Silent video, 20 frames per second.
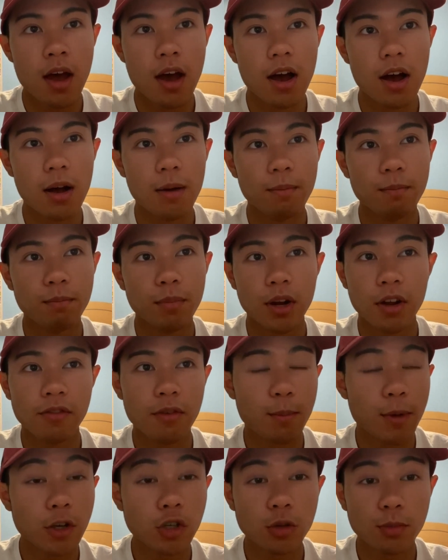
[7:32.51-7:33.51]
But if a
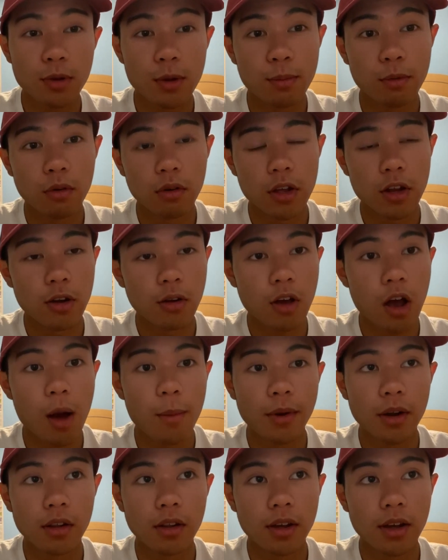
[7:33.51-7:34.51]
bunch of people,
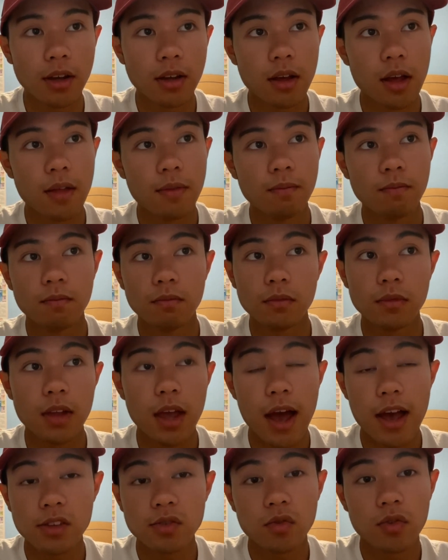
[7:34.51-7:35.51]
comment and
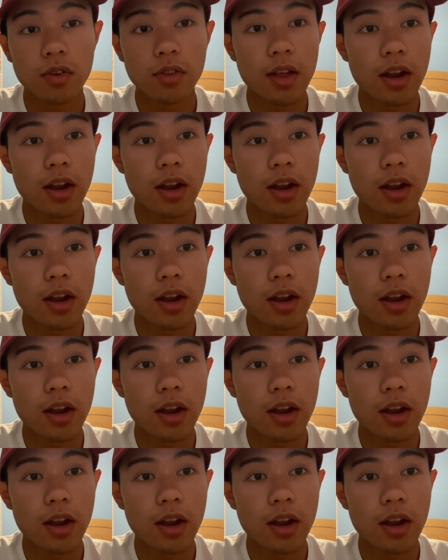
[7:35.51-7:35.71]
ask for it,